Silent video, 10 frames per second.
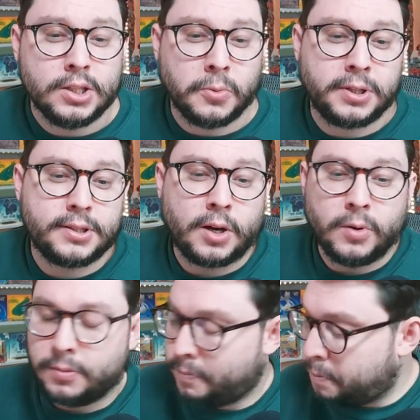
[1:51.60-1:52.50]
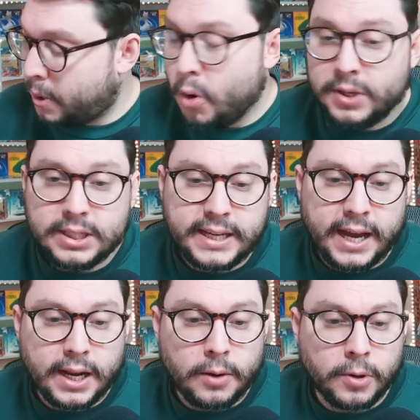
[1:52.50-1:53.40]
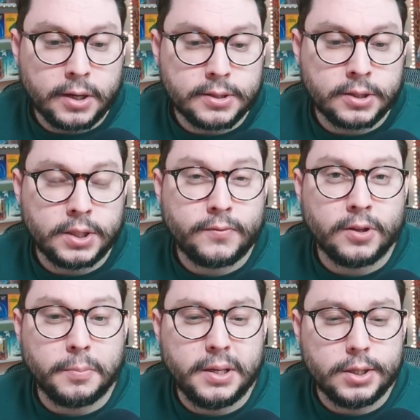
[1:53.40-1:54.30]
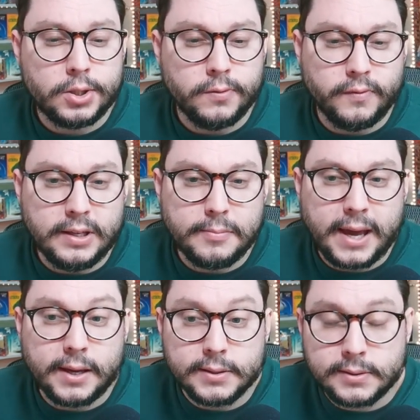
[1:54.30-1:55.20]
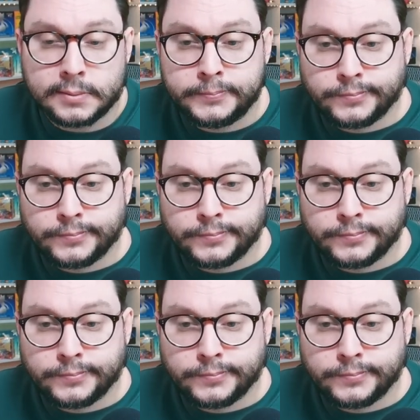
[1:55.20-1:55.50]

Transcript: So we're going to start with PokeData. We're going to search for the Pikachu VMAX.